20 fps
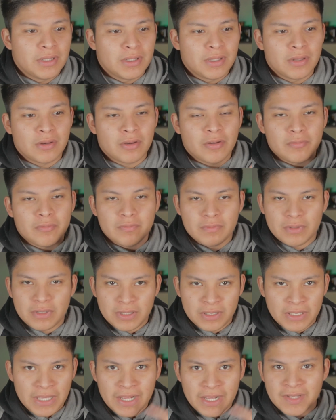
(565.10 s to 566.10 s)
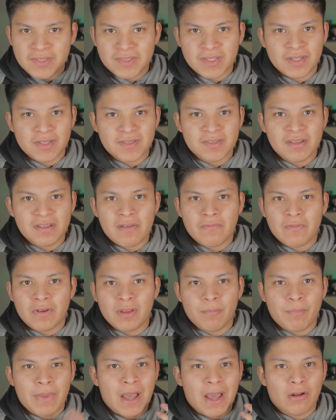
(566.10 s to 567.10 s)
You know, like I said, it's not
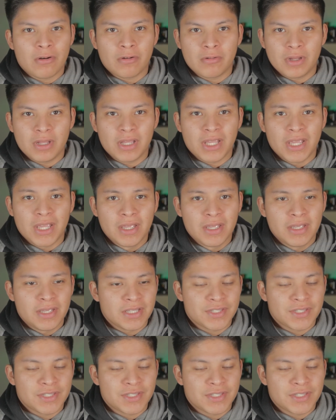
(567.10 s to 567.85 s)
very powdery.